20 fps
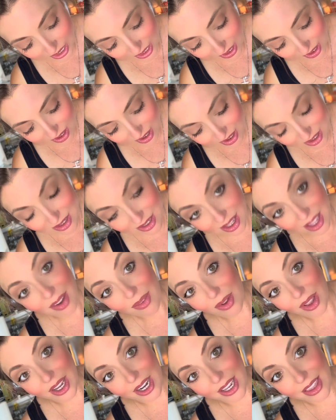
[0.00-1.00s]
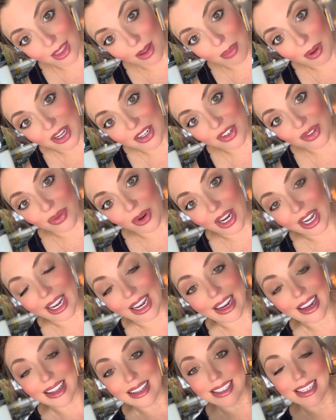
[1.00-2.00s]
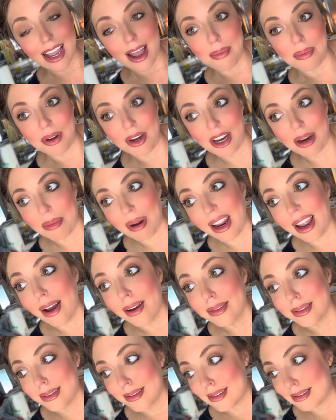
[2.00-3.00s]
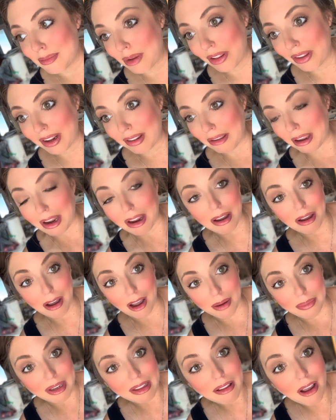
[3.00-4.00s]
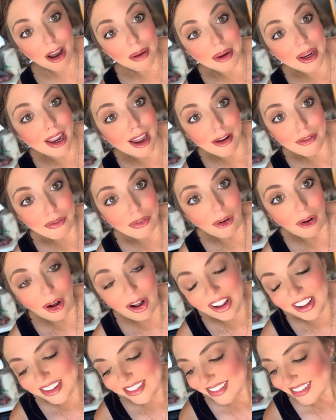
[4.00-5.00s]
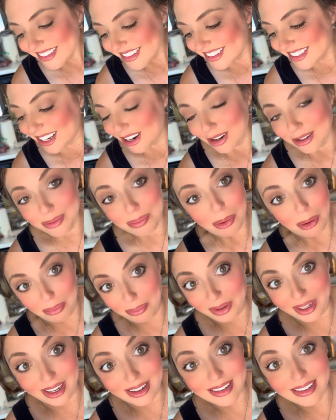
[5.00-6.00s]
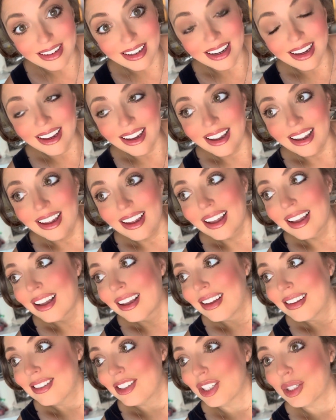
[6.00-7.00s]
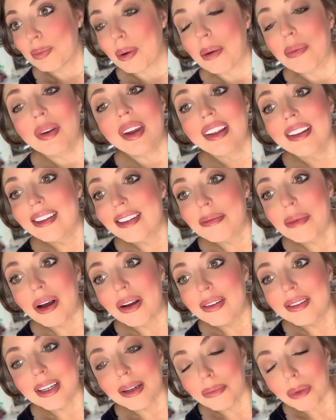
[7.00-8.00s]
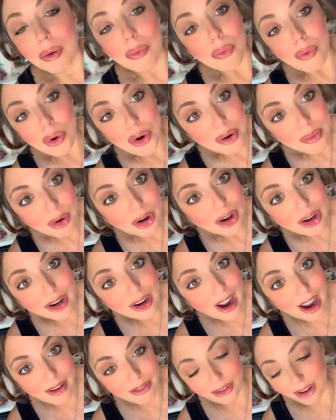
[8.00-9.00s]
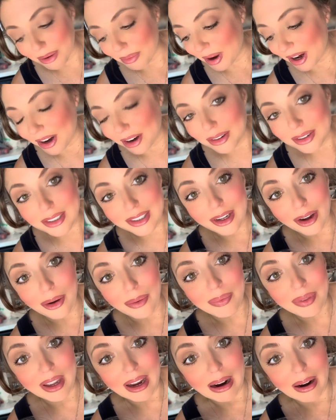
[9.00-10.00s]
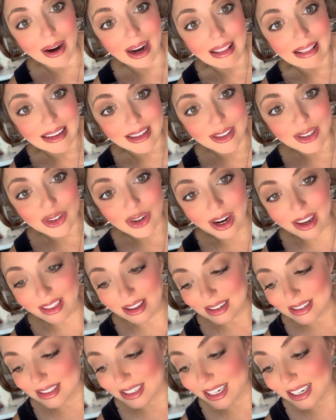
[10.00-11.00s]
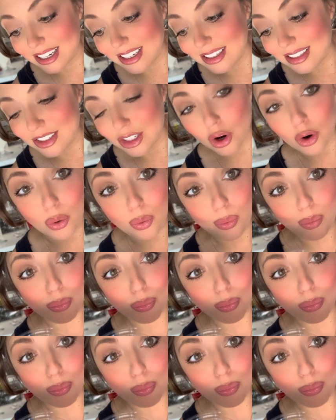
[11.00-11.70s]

and while I get the bunch ready, it's happening. My house is smelling like a Hobby Lobby at fall. There's pumpkin. Just pumpkin smells in my warmer everywhere. So, all right, let's try this. It is so